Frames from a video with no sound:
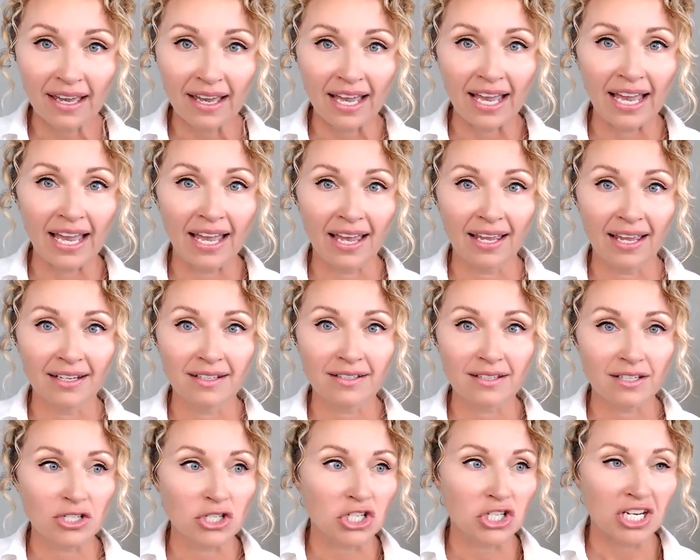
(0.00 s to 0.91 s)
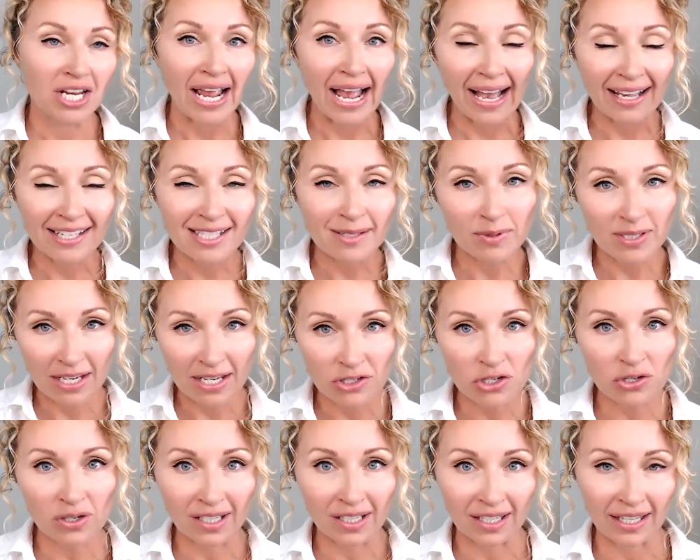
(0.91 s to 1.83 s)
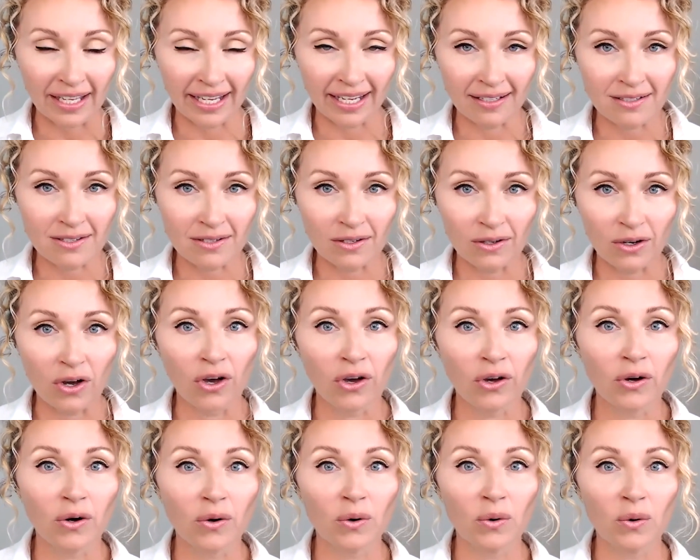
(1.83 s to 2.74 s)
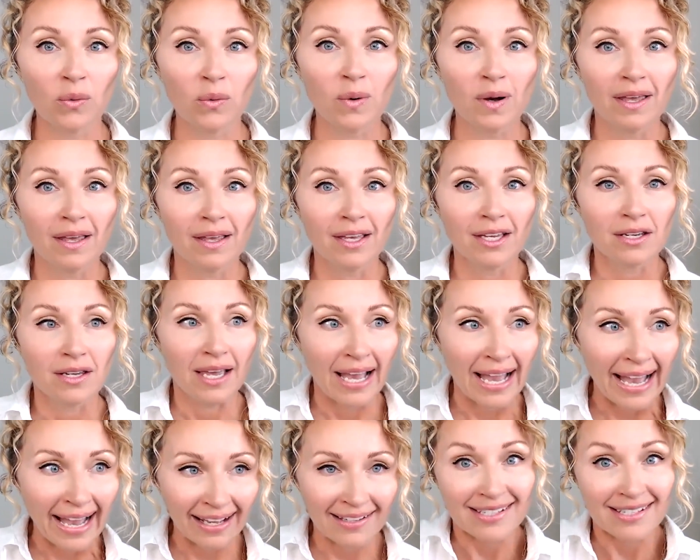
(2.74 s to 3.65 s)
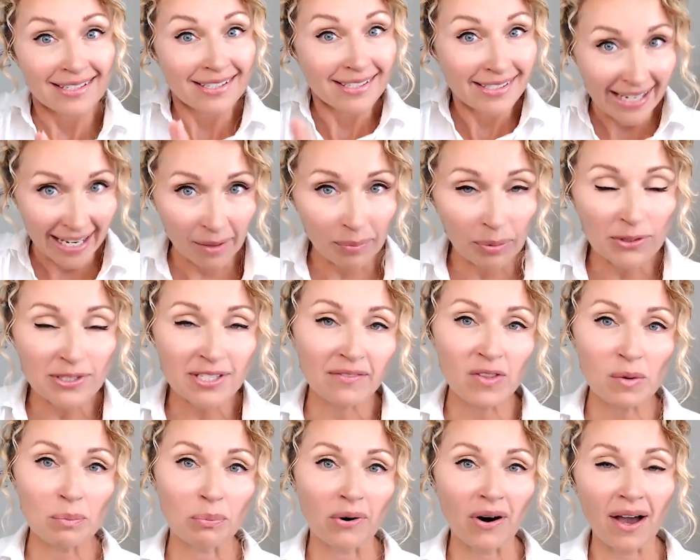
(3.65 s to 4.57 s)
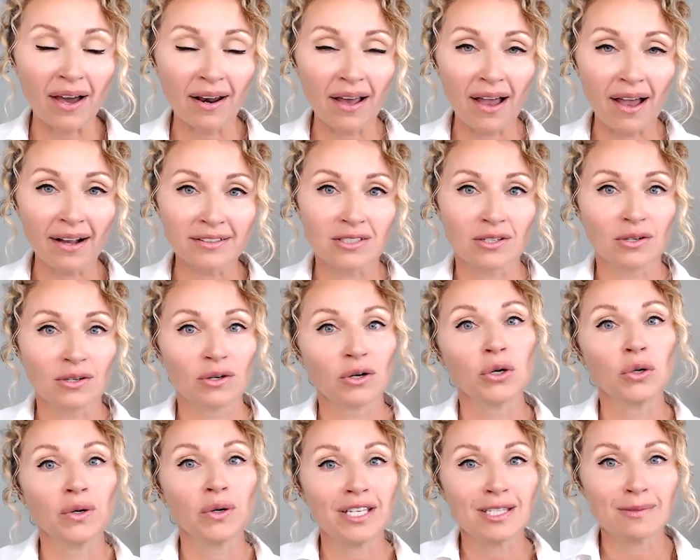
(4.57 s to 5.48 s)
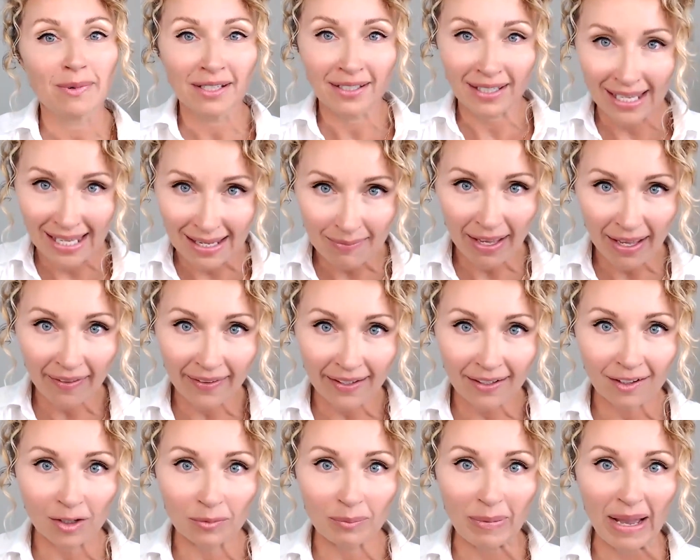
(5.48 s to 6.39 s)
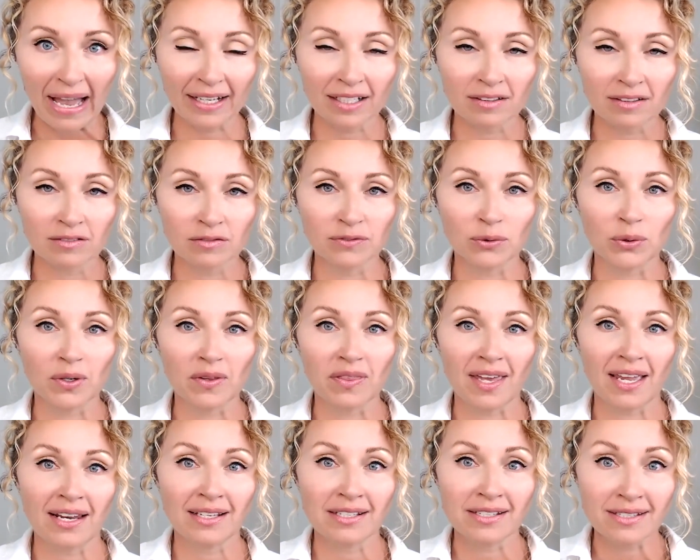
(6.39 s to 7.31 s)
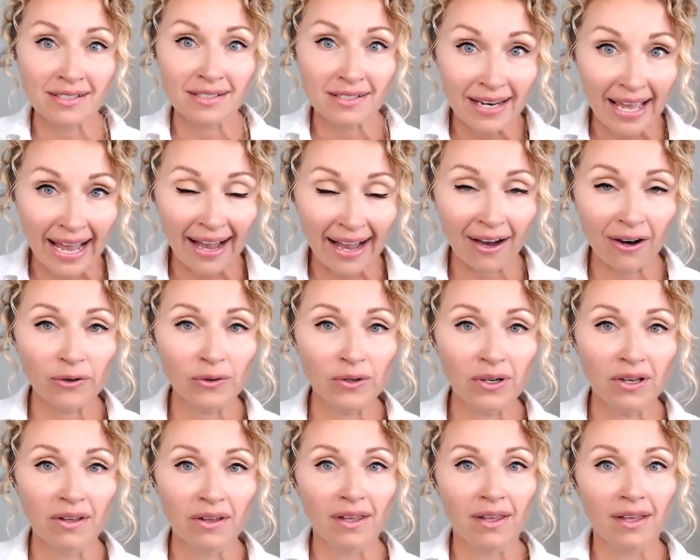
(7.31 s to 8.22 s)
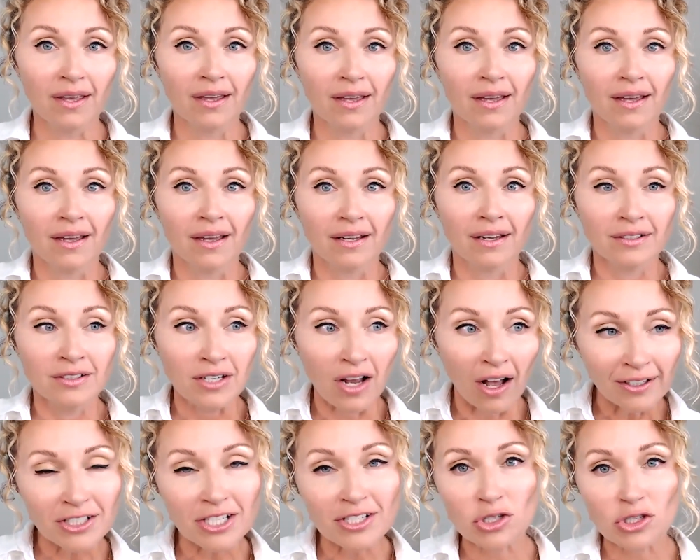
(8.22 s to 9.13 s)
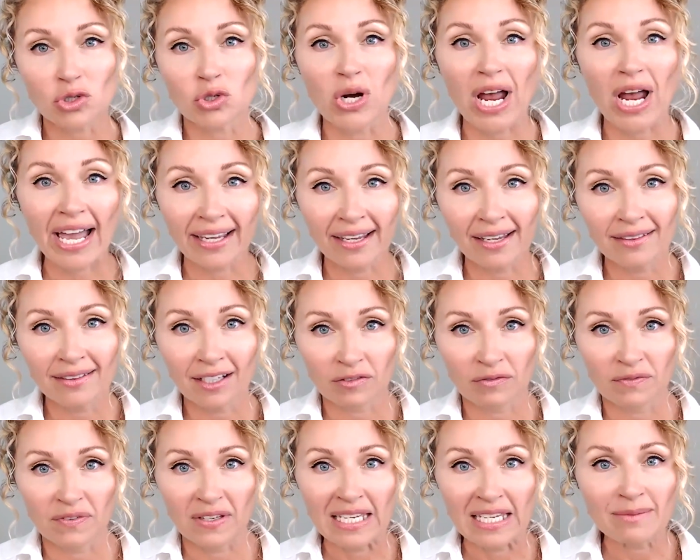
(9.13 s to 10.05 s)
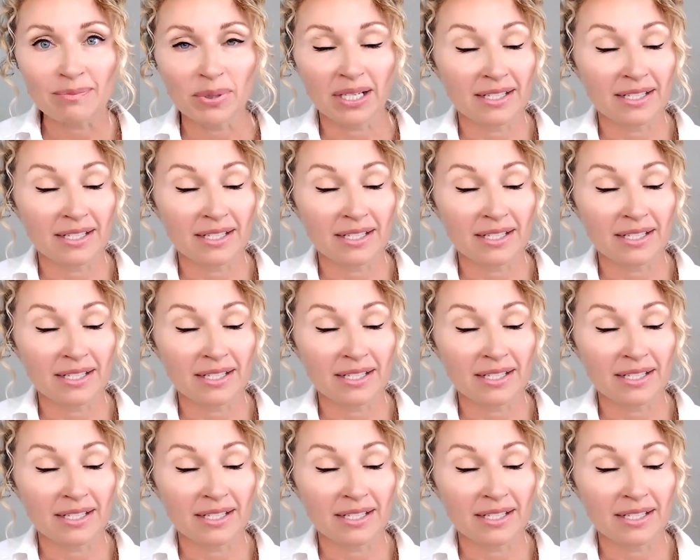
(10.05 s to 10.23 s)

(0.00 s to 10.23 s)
And she has a potential client who has samples of the product, who has been emailing her back and forth and is now not just dragging their feet, but